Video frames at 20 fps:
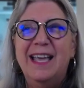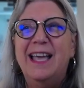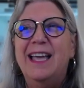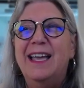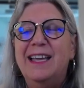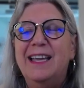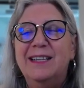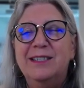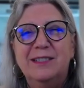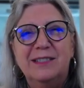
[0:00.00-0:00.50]

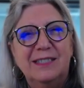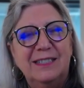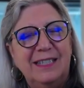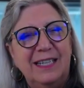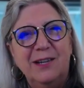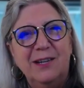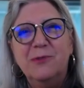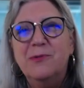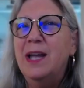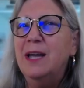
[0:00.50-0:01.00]
and
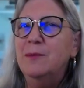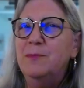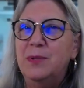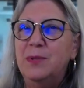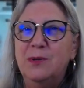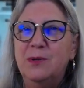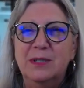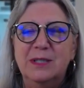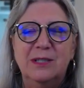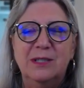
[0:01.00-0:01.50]
stick around
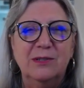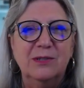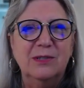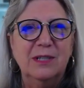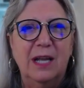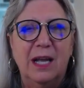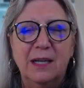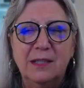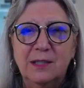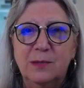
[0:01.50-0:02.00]
because
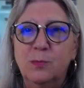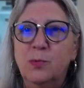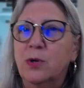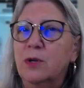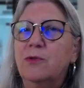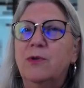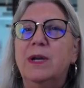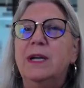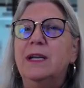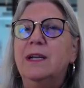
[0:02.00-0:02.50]
there's lots
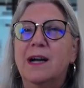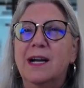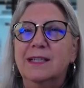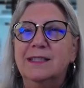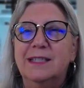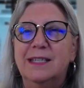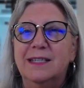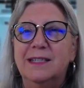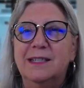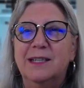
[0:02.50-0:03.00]
more great
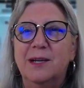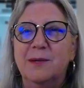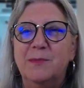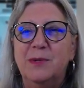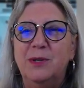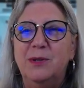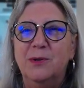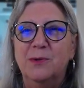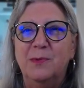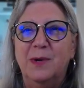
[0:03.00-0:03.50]
content
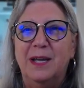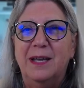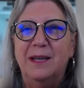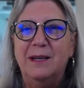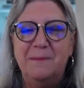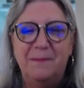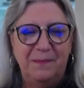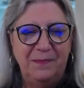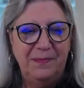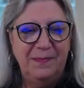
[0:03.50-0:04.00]
coming your
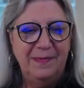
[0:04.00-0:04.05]
way.